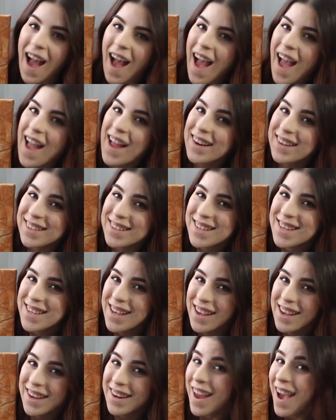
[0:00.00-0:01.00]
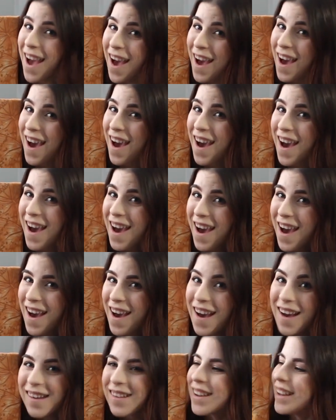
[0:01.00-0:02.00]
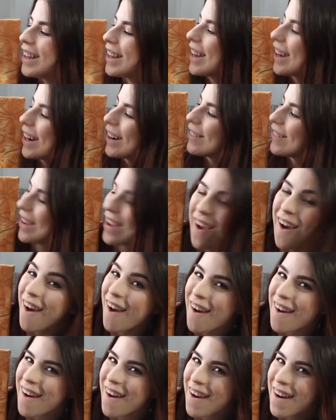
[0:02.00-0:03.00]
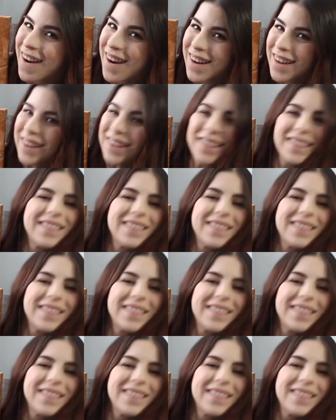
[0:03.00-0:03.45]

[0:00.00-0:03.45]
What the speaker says: And ta-da! Here we are!